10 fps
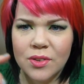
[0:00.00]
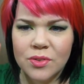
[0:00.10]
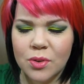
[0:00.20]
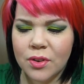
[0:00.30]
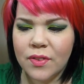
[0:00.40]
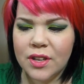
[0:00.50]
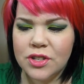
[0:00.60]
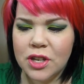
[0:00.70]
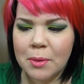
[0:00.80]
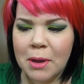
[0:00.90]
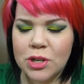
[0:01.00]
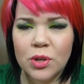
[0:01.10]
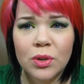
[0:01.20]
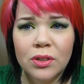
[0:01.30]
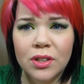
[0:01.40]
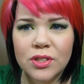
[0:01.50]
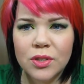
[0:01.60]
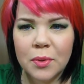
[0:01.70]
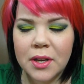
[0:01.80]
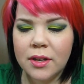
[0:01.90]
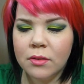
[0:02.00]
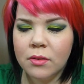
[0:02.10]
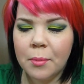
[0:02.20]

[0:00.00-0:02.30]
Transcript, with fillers: sort of a geometrical look to it.